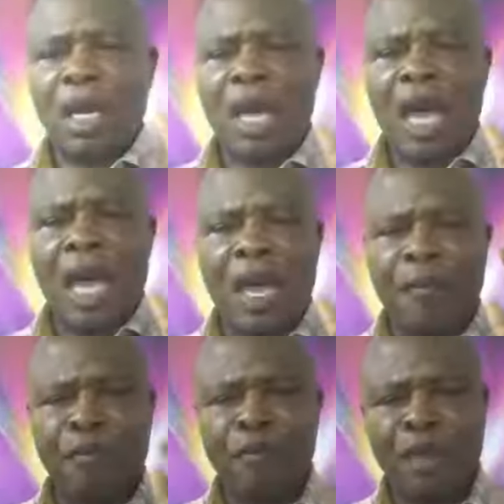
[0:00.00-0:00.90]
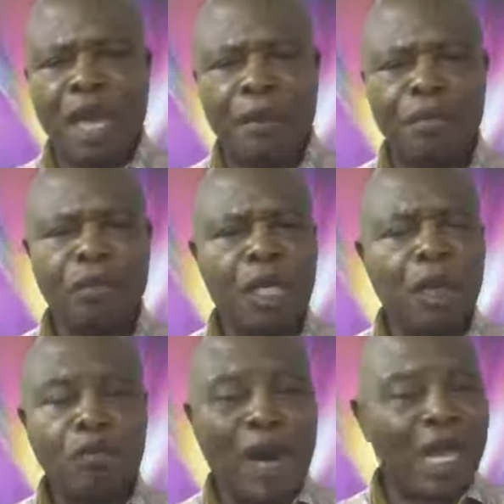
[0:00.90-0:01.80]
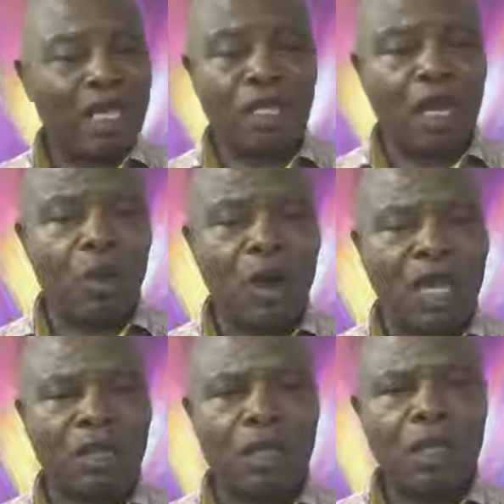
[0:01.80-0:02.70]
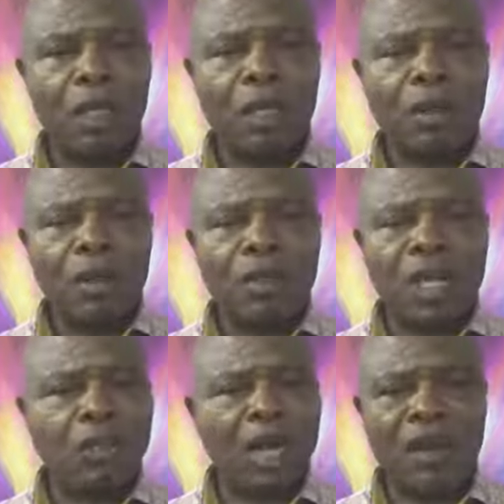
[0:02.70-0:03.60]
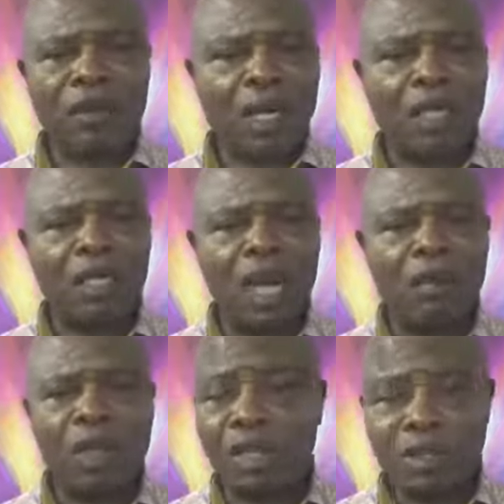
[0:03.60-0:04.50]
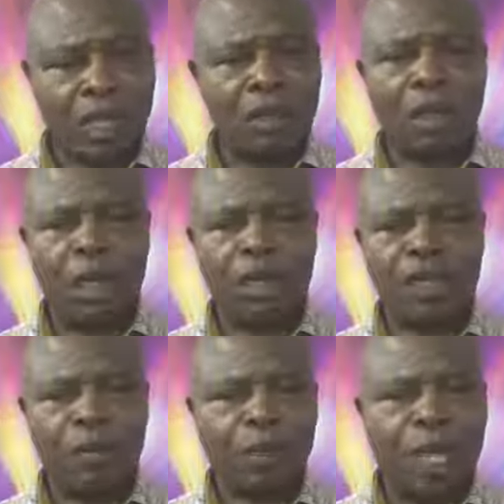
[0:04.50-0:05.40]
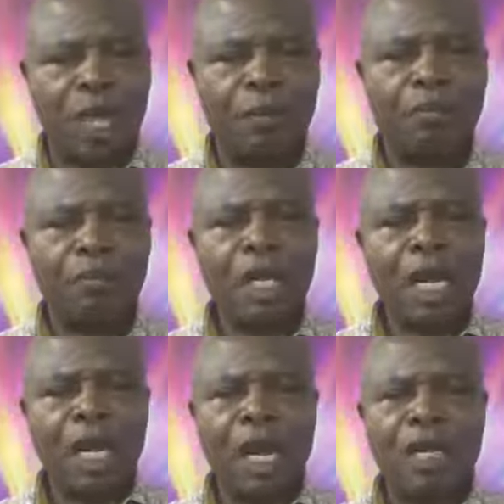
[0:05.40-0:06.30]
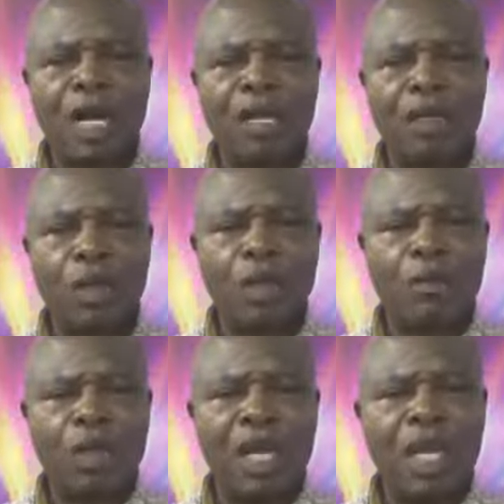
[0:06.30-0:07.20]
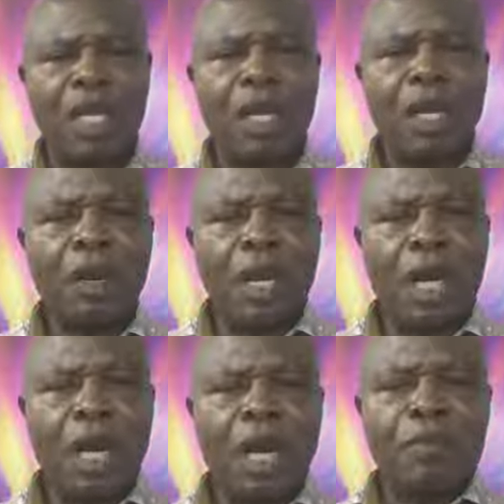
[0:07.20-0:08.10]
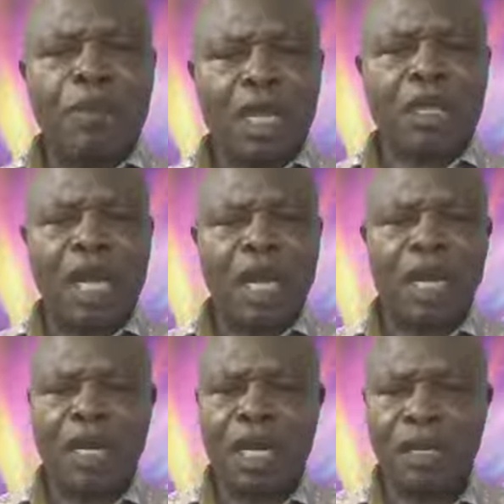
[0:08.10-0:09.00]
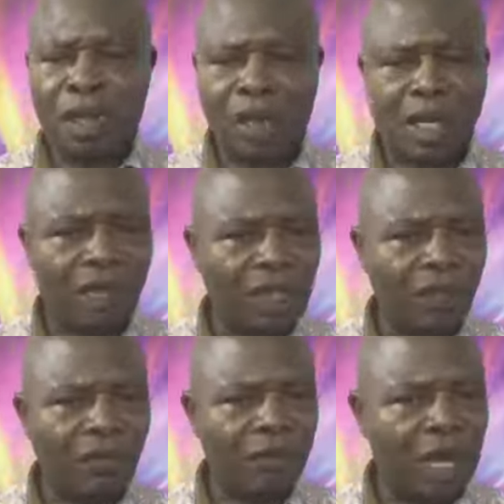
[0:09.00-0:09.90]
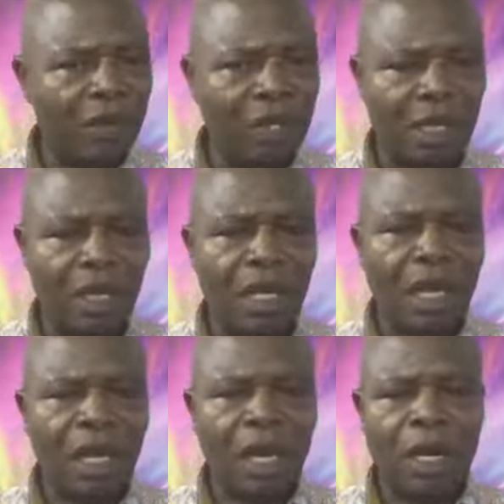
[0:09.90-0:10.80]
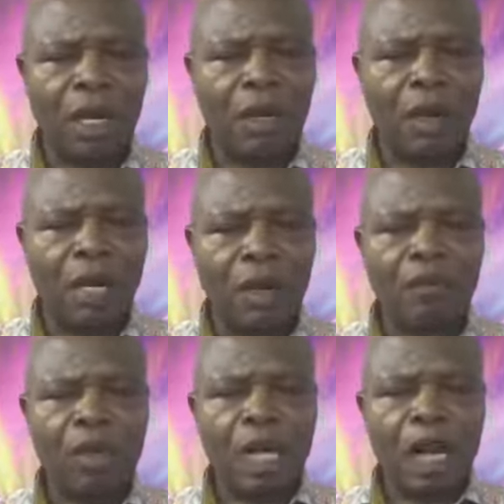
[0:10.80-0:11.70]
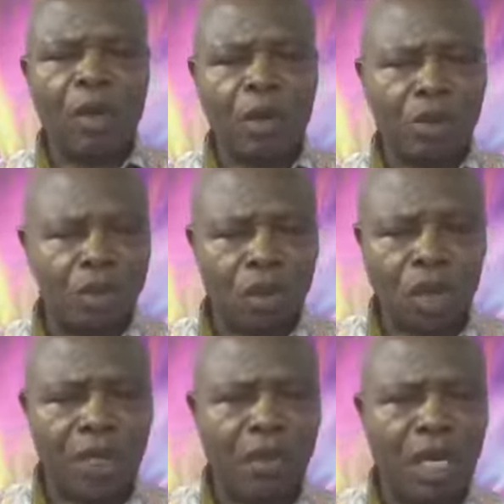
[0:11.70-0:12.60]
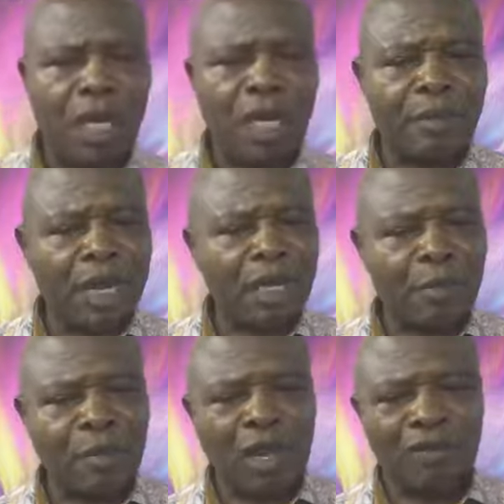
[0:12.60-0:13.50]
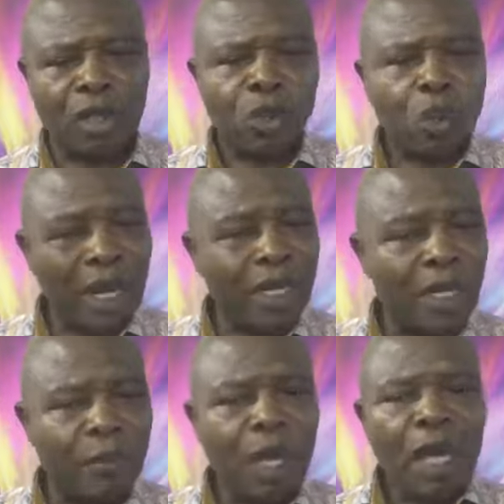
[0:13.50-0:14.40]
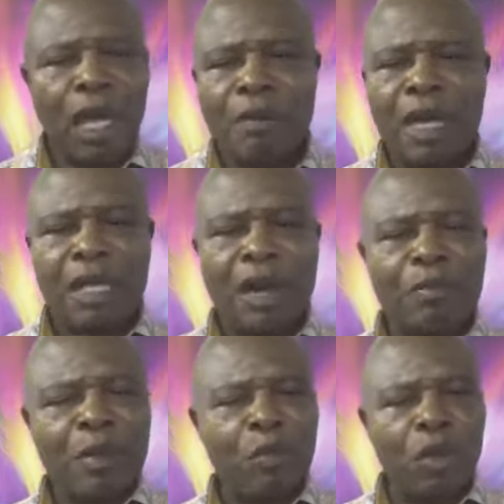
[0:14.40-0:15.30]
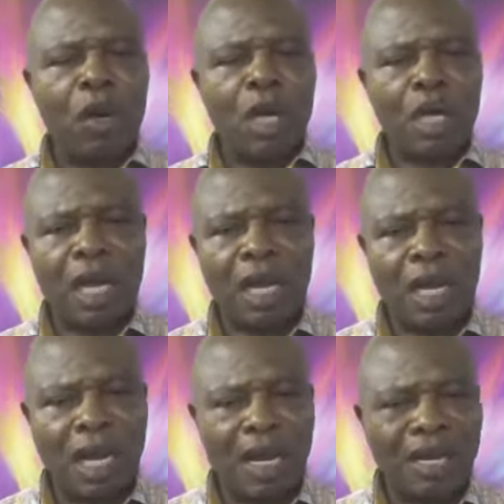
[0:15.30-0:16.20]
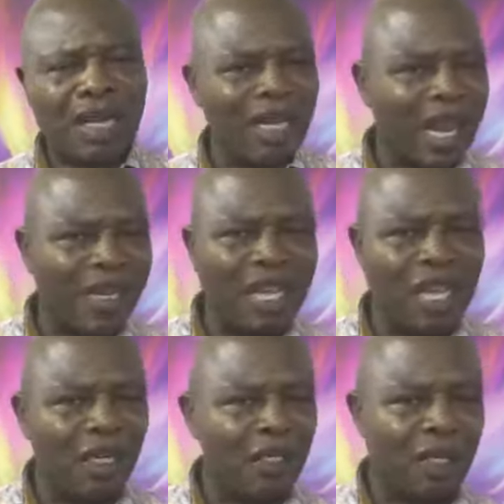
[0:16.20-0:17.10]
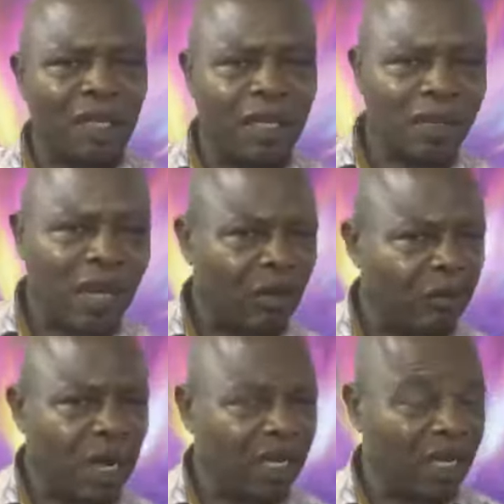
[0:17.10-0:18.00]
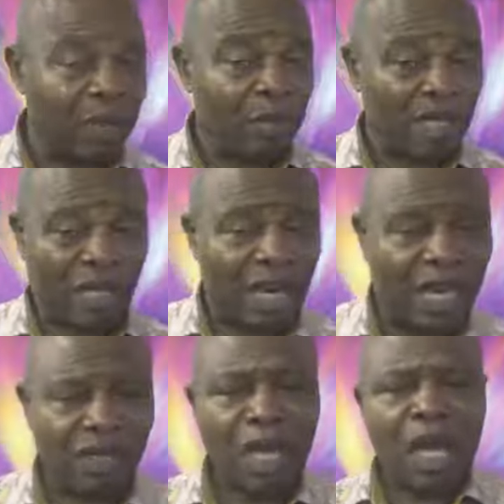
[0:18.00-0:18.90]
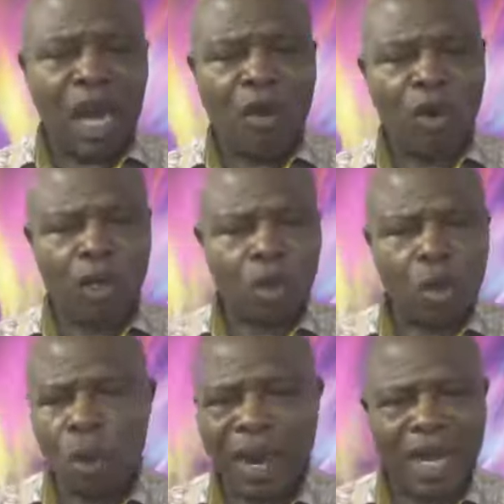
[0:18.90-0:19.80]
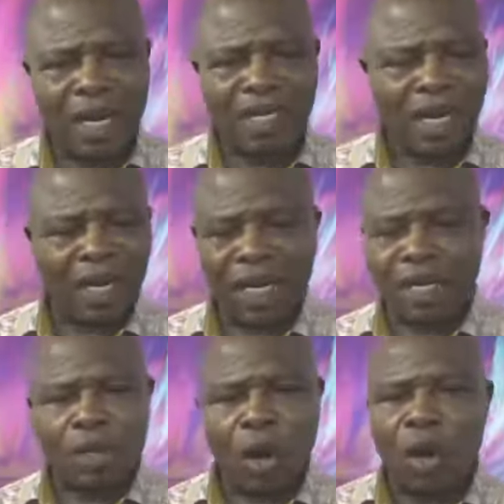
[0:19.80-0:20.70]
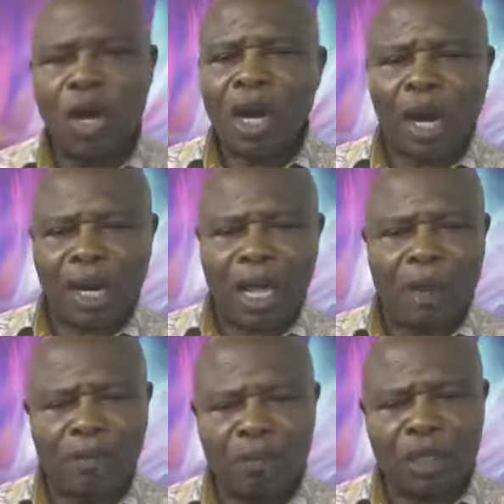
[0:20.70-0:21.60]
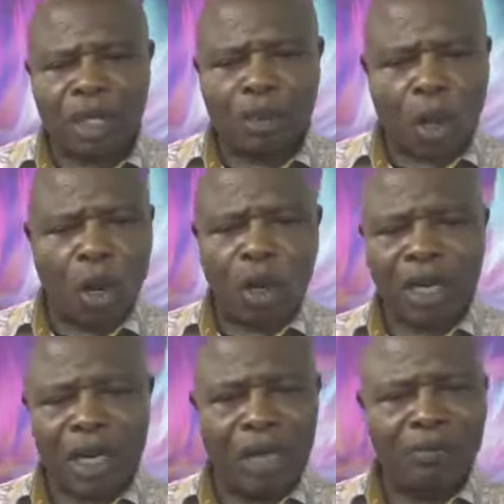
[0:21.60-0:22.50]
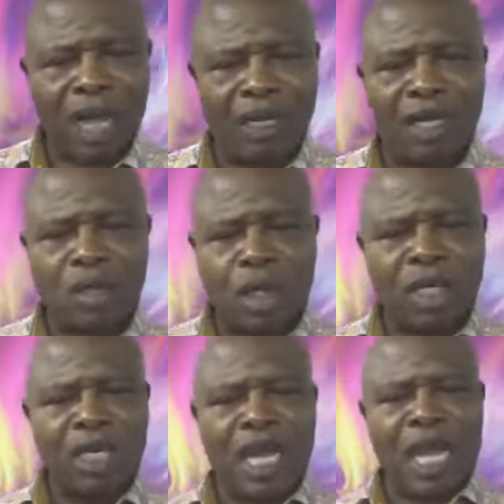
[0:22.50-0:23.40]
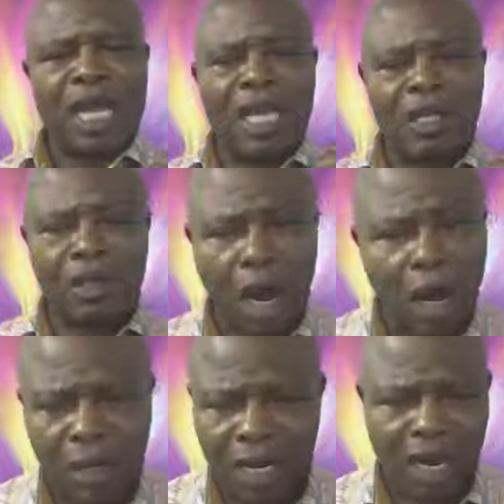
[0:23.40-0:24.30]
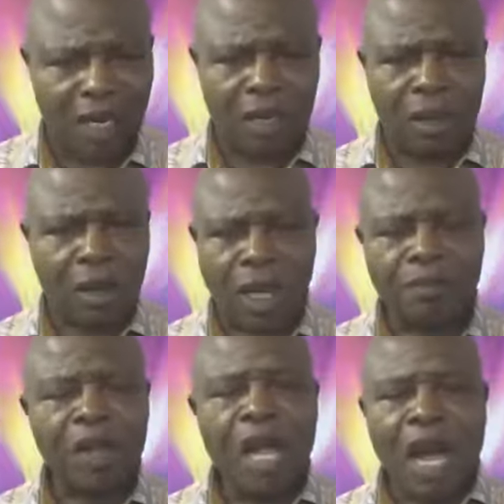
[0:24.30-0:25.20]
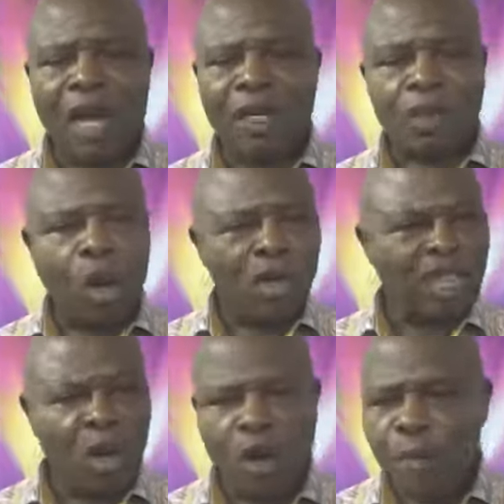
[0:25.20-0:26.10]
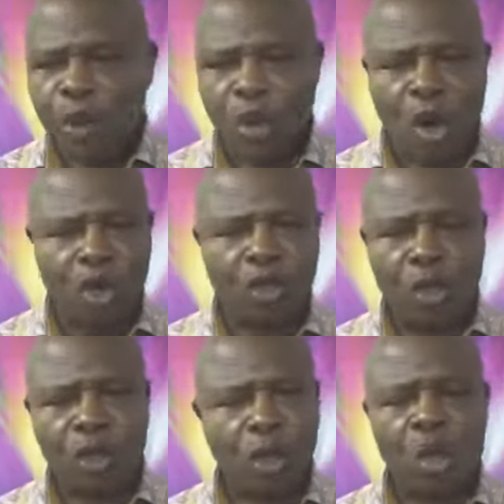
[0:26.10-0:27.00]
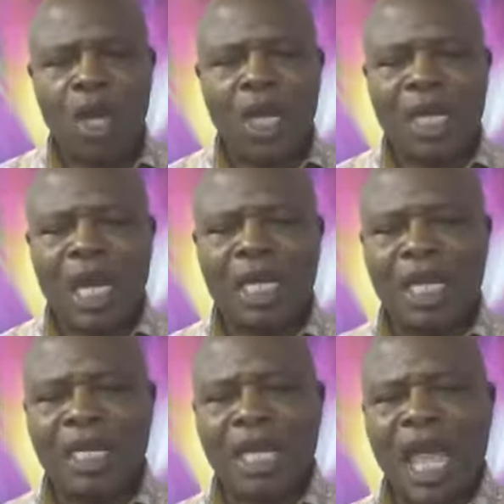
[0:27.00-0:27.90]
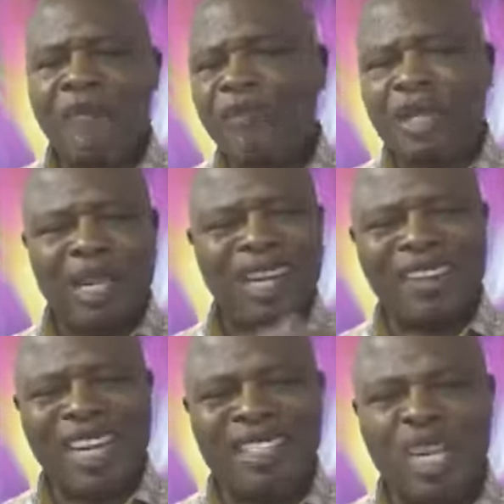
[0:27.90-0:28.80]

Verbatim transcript: Amen. By 18 hours, Central African time, which is 6 o'clock, 6 p.m., and that is going to be uh, uh, midday in, in the United States of America. Hallelujah. I want us to join together. The American people have just woken up. American people, uh, uh, uh, uh Canadians, the, the, the South America, the Brazilians. I wanted to go ahead and declare the door. Claim the door. Claim that the, the day is done. Hallelujah. And the doors are open unto you. The, the, the, everything created